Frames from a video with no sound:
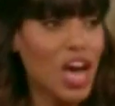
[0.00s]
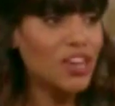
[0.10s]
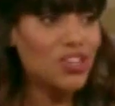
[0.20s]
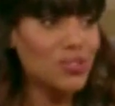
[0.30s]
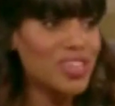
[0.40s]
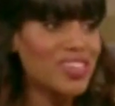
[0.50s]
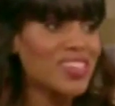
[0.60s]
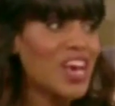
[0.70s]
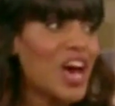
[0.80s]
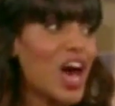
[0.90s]

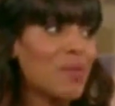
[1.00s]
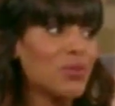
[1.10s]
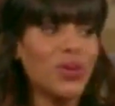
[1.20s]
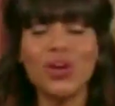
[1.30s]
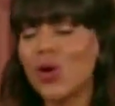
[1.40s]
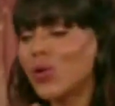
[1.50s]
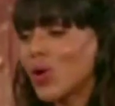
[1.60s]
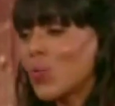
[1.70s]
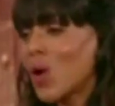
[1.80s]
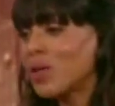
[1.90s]
countries. You can go
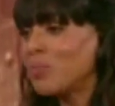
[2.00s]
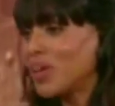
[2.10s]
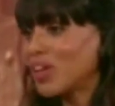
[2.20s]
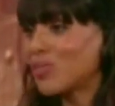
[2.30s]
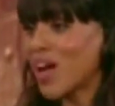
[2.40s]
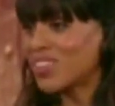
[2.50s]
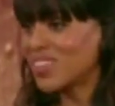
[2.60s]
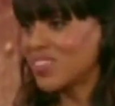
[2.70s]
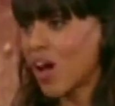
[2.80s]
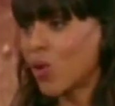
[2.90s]
to
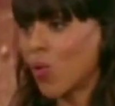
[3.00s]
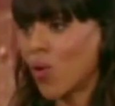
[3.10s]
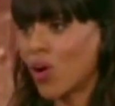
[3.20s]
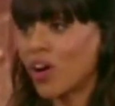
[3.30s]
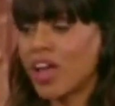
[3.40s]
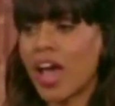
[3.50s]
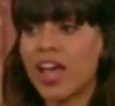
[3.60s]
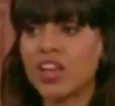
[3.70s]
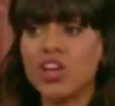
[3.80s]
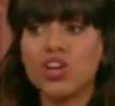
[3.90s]
1billionrising.org
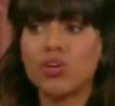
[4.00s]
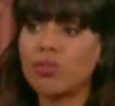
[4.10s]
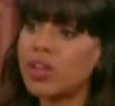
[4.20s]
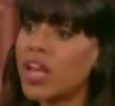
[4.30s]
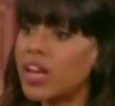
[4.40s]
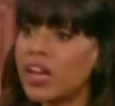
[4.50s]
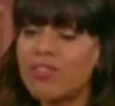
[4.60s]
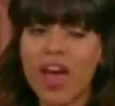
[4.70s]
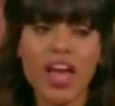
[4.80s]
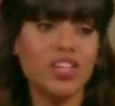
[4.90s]
and create an
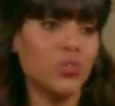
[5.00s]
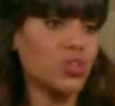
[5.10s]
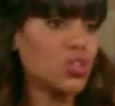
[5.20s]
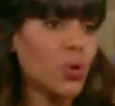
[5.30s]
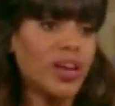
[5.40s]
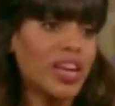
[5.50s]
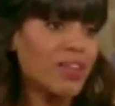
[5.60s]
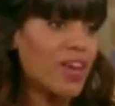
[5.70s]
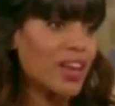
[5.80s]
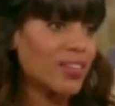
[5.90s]
event or join an
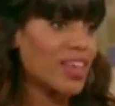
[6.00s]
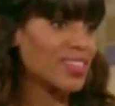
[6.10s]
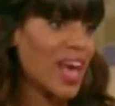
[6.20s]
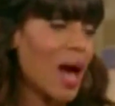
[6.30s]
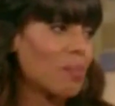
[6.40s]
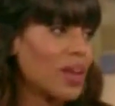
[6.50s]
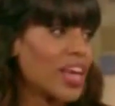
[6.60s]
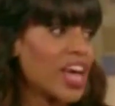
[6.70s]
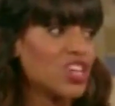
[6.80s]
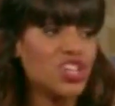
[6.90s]
event that's
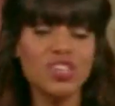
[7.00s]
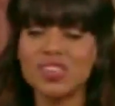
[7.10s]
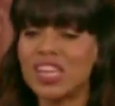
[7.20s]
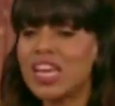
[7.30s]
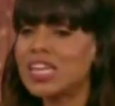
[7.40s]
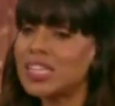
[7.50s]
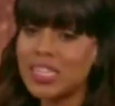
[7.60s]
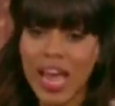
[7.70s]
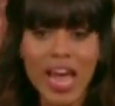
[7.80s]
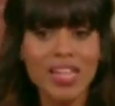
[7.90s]
happening and just
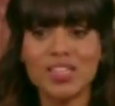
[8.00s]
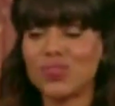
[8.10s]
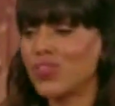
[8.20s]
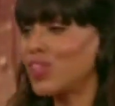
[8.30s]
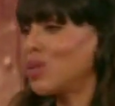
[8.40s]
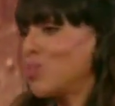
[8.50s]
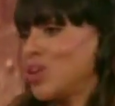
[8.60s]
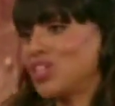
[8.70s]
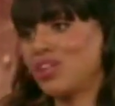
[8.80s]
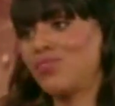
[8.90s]
dance for the
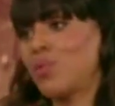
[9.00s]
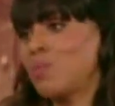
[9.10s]
liberation of